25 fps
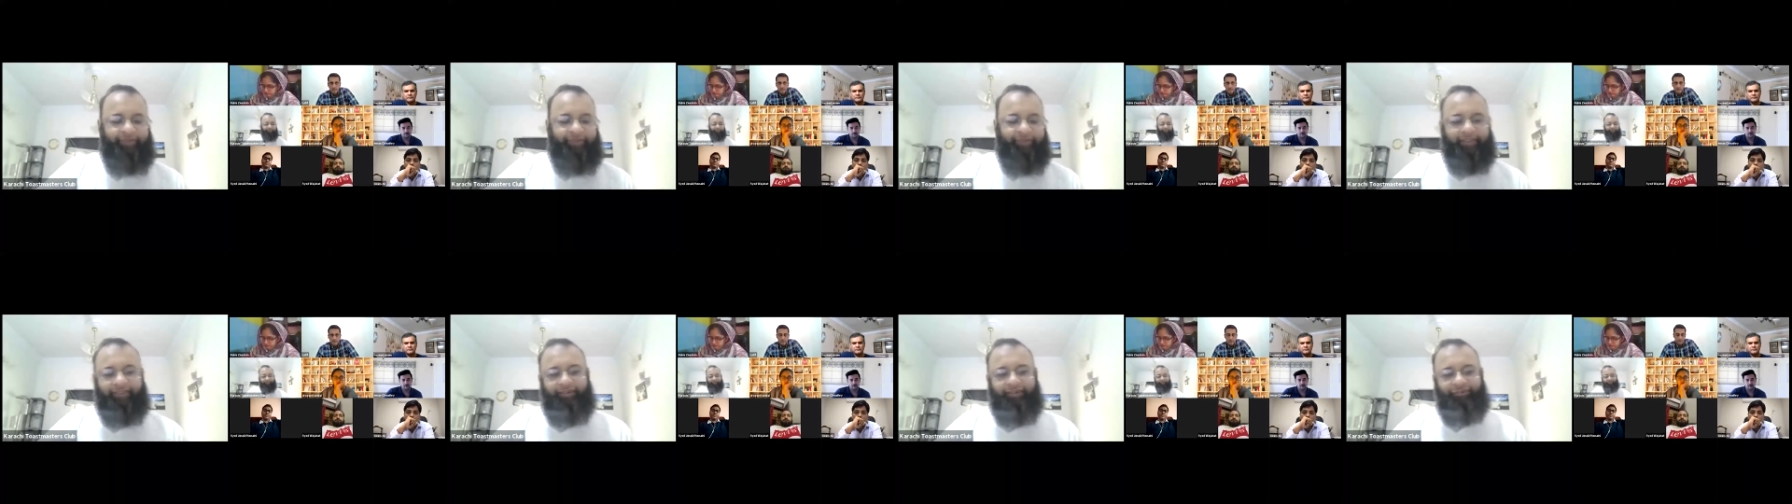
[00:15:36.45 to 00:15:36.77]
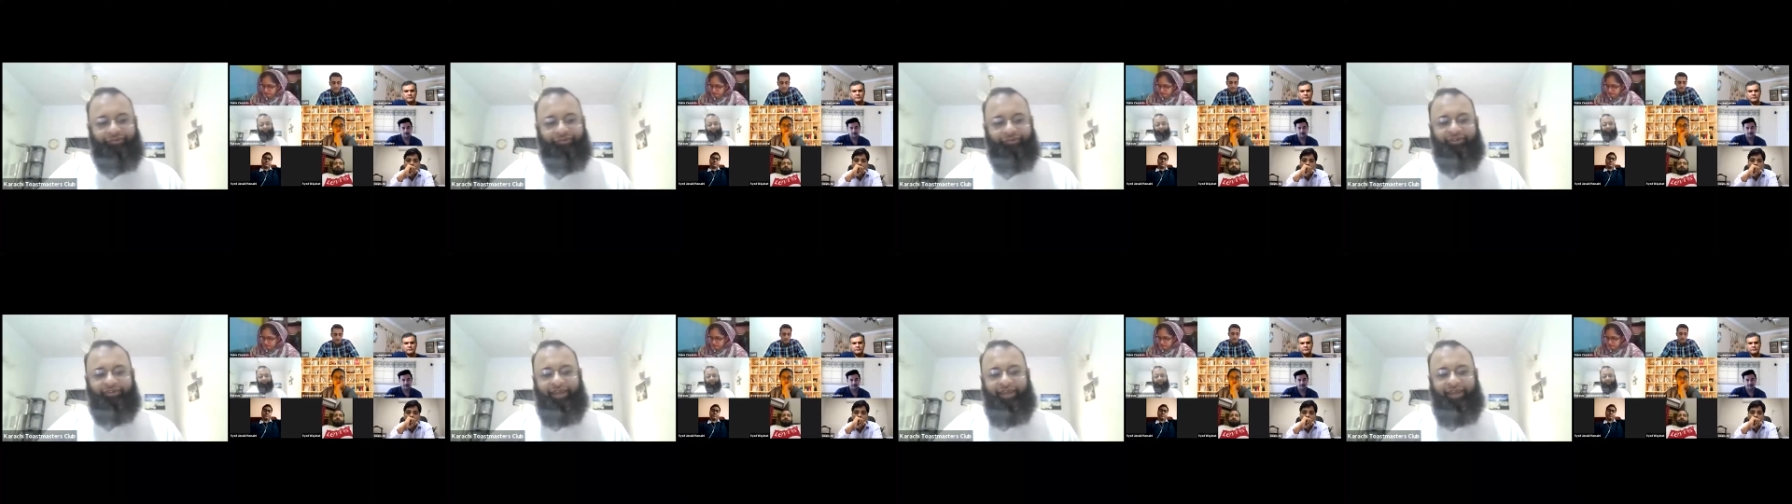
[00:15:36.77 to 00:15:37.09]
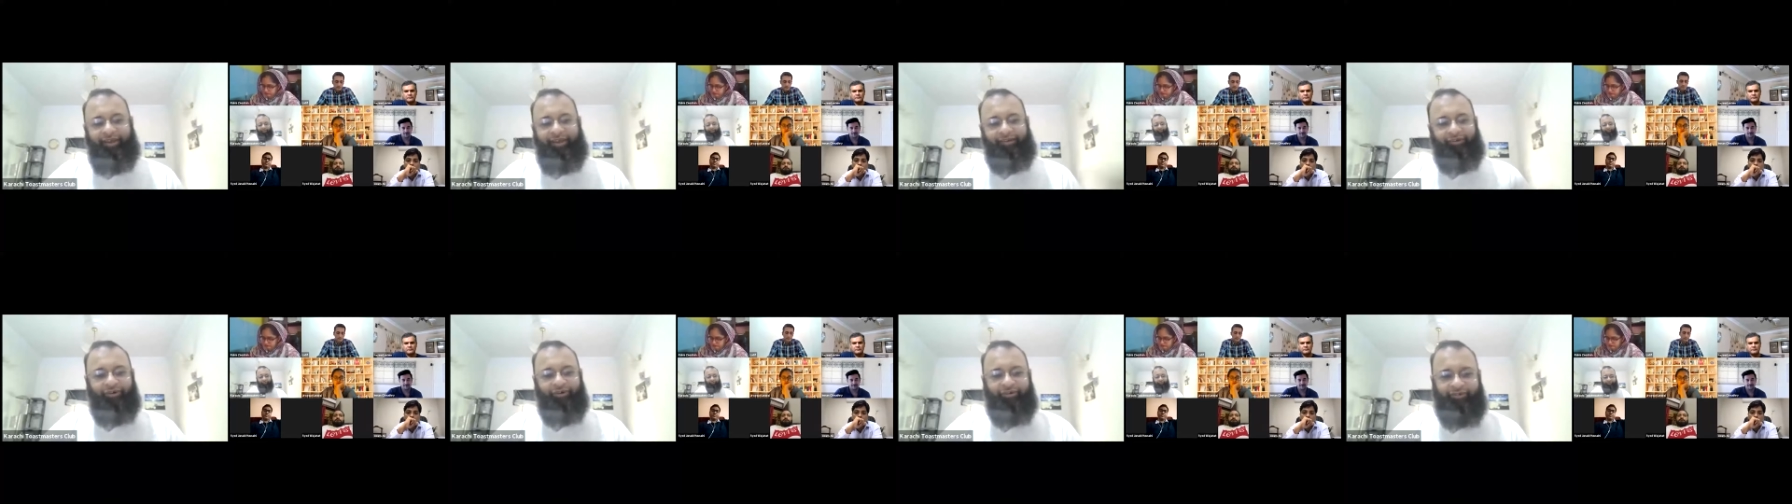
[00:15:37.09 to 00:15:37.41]
whether to
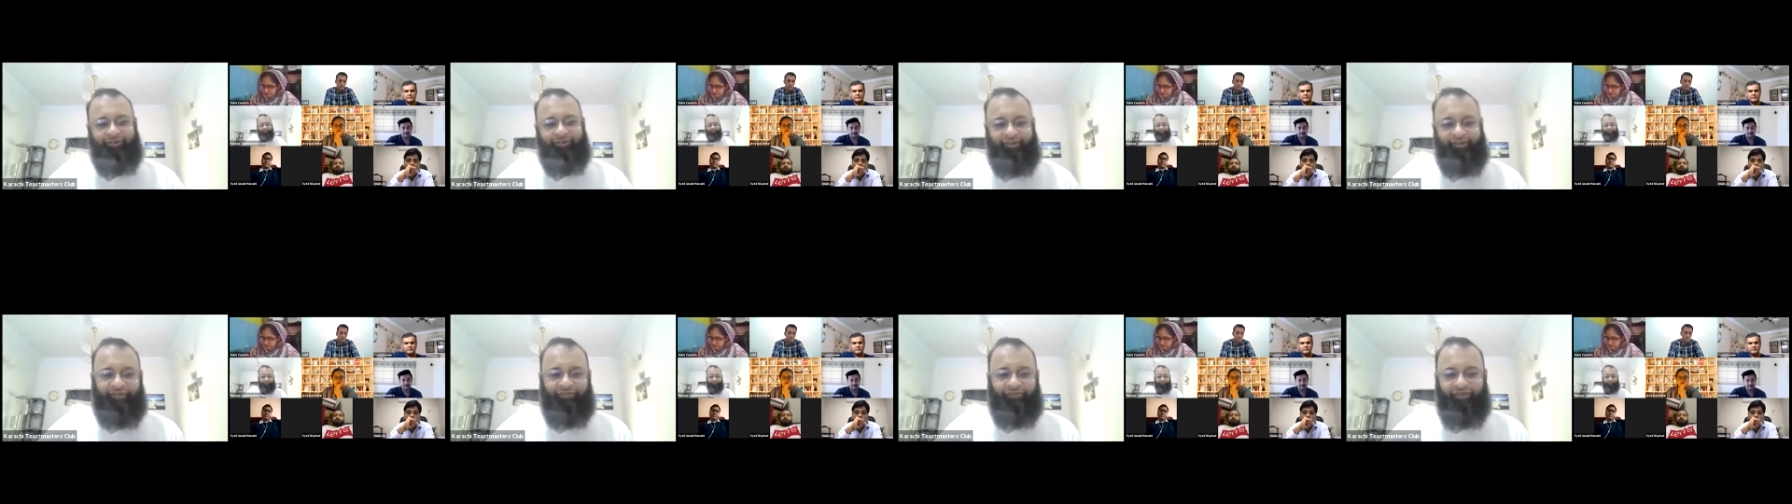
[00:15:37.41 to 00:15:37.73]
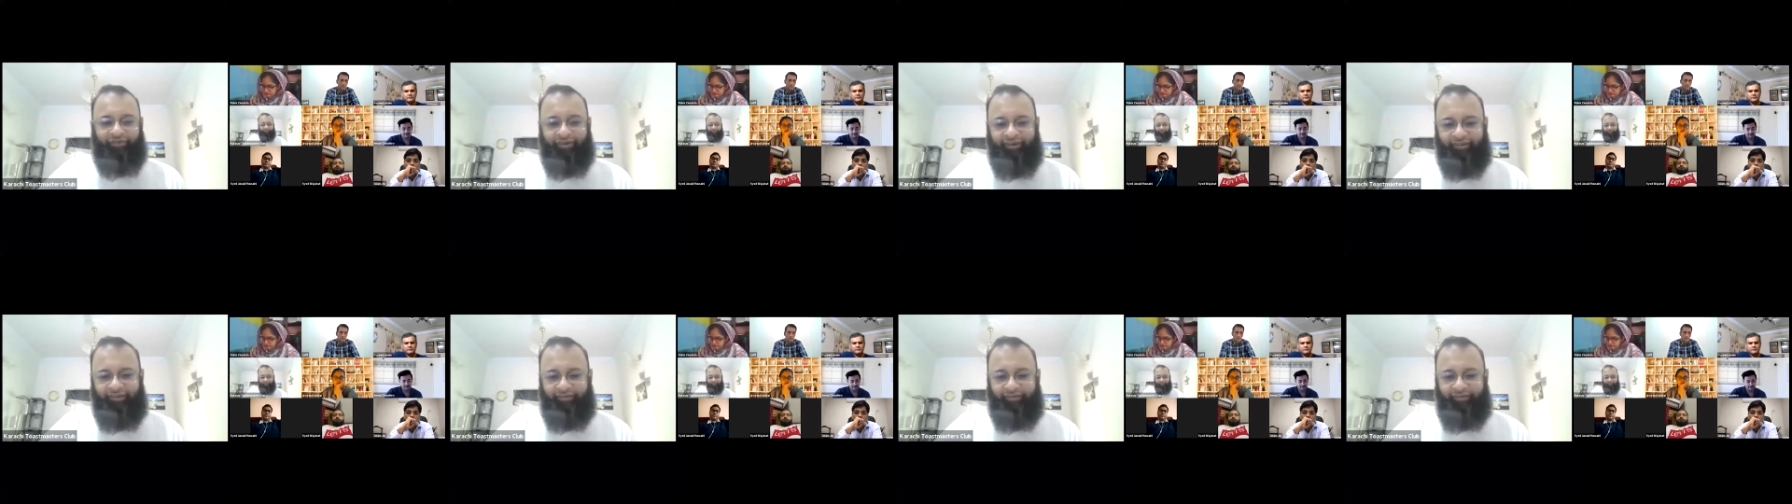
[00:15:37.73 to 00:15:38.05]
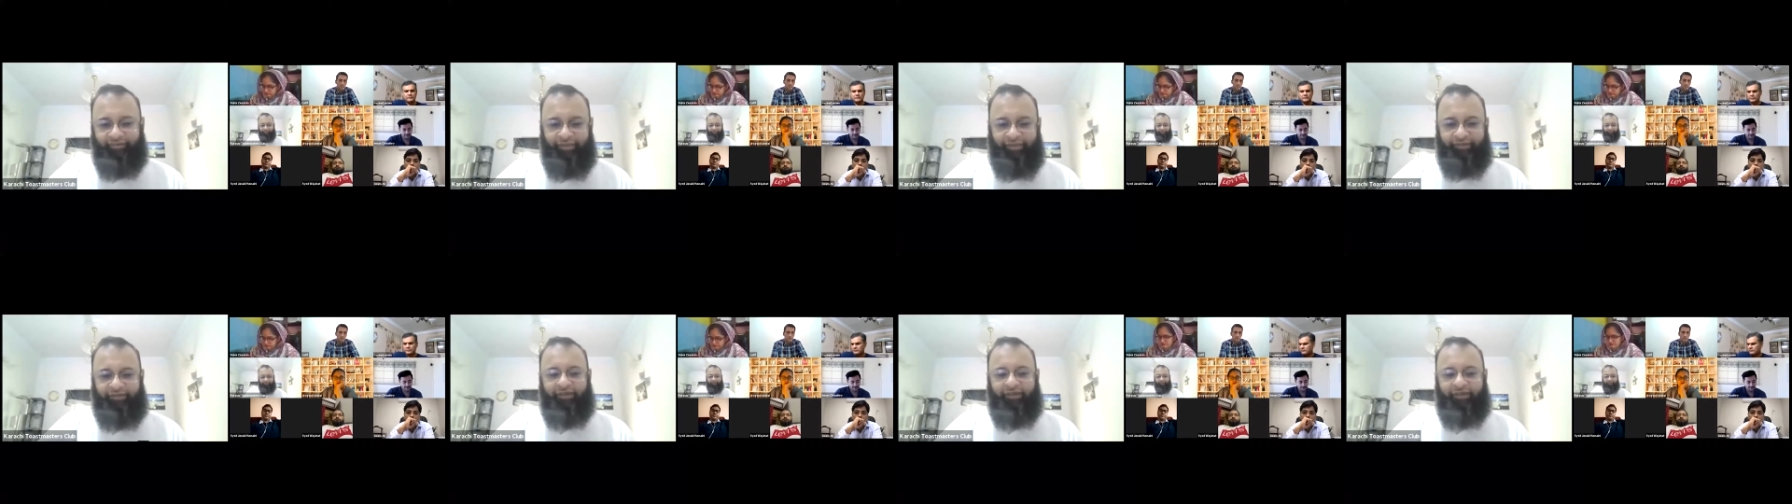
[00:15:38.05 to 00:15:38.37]
stand or sit for a
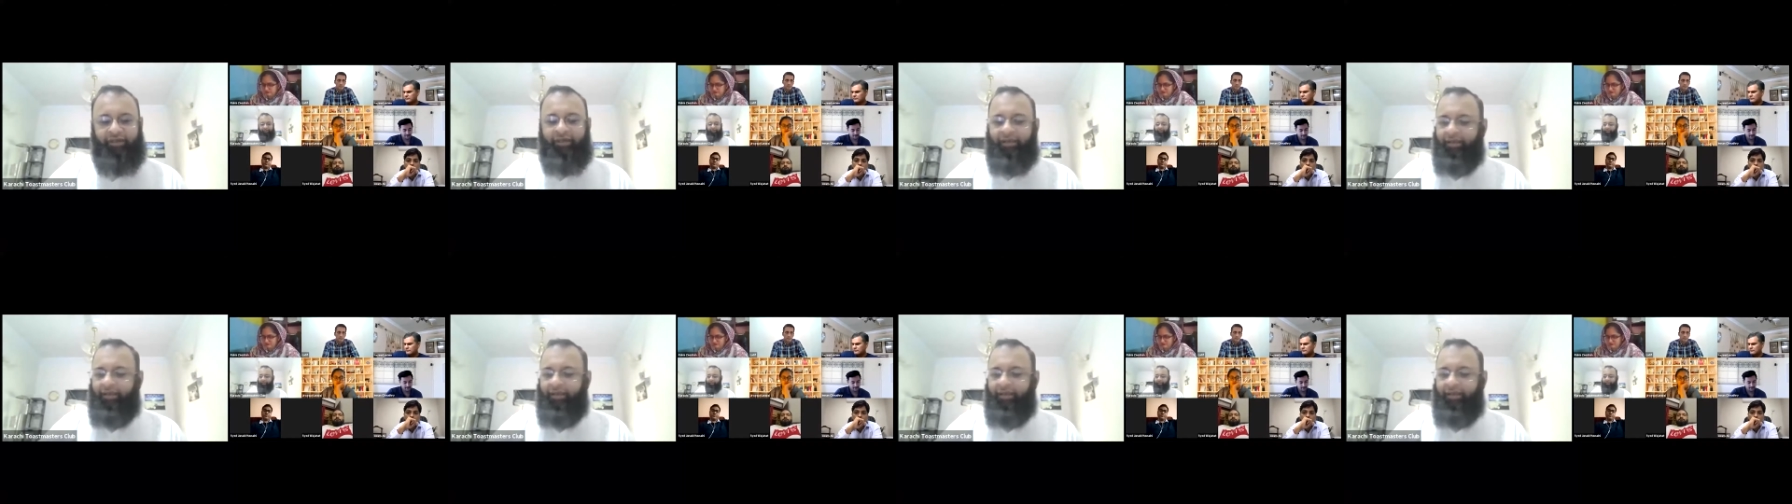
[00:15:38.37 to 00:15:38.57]
speech.